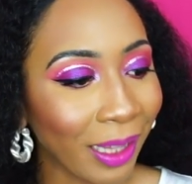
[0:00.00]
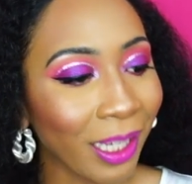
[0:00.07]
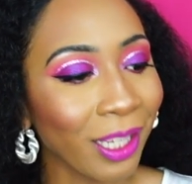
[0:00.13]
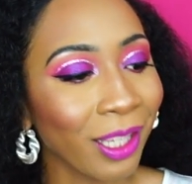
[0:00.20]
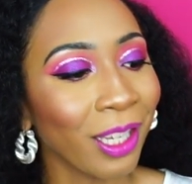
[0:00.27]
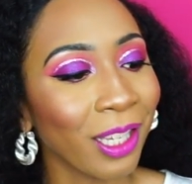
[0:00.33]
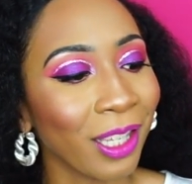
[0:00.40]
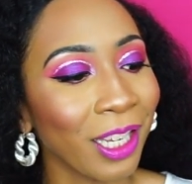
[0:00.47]

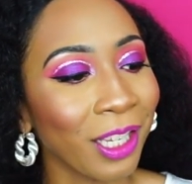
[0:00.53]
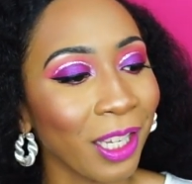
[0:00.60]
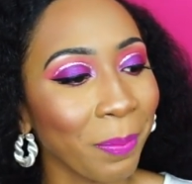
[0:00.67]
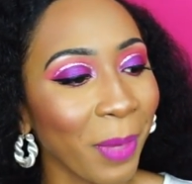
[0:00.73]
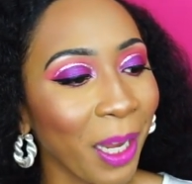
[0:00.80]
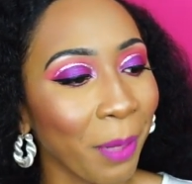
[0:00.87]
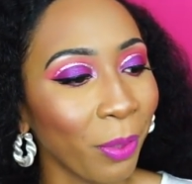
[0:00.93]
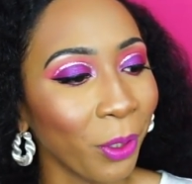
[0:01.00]
This
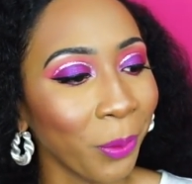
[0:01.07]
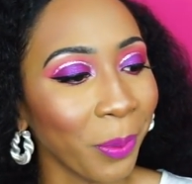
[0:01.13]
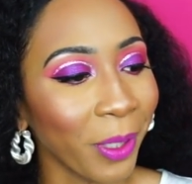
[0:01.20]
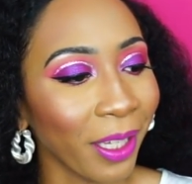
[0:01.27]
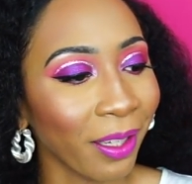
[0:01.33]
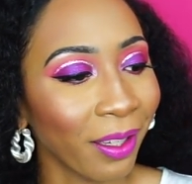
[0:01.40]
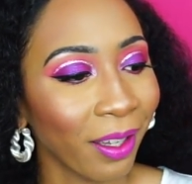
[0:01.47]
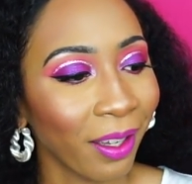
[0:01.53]
is my Blue
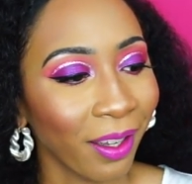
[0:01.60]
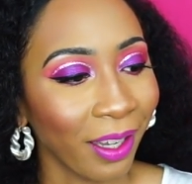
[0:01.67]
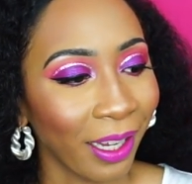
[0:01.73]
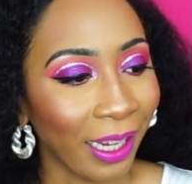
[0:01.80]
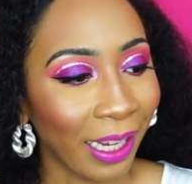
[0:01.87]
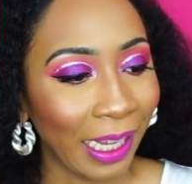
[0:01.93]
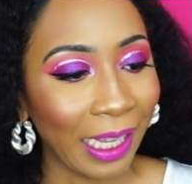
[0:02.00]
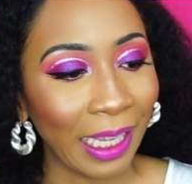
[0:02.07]
B.
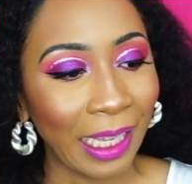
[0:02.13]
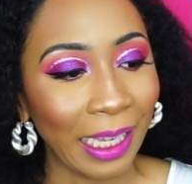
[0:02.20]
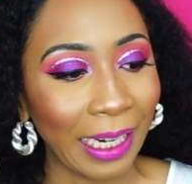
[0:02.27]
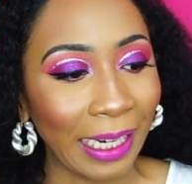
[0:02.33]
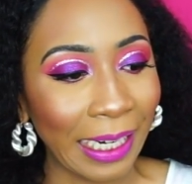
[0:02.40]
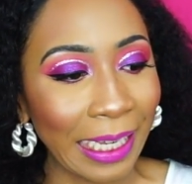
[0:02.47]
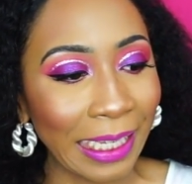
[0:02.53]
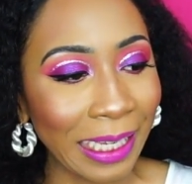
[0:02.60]

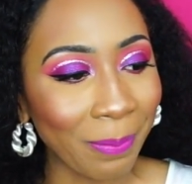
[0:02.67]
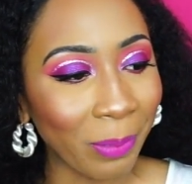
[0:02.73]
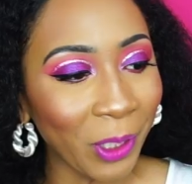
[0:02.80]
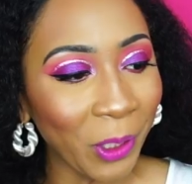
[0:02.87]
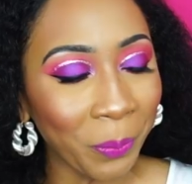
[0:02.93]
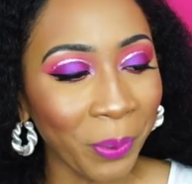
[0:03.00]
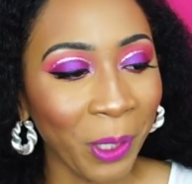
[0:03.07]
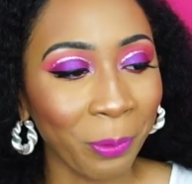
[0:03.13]
This is
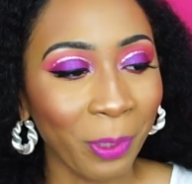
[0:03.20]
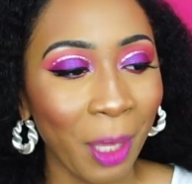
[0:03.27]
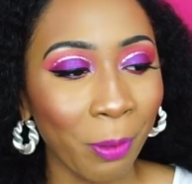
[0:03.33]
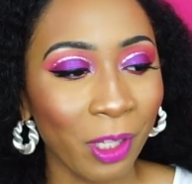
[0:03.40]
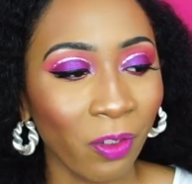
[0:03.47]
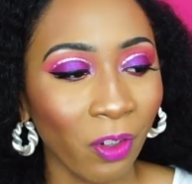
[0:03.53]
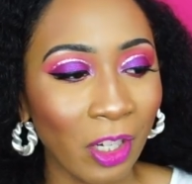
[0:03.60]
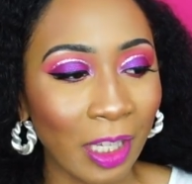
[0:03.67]
Bluprint when he
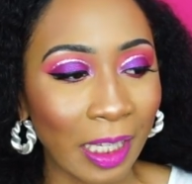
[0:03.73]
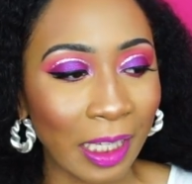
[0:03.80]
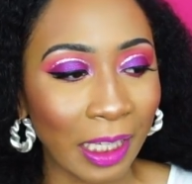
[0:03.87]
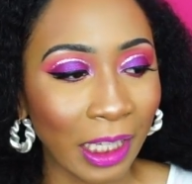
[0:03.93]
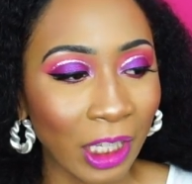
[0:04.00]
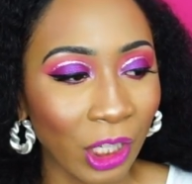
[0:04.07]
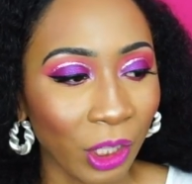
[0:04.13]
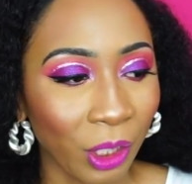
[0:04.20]
was versus
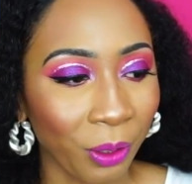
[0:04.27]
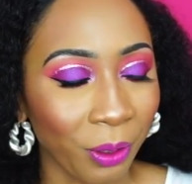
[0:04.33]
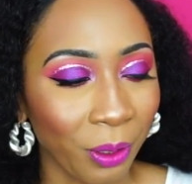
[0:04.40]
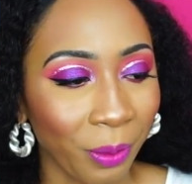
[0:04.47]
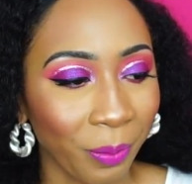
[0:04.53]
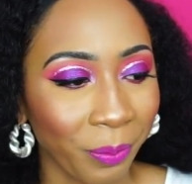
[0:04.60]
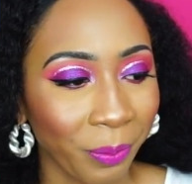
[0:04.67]
Skitzo.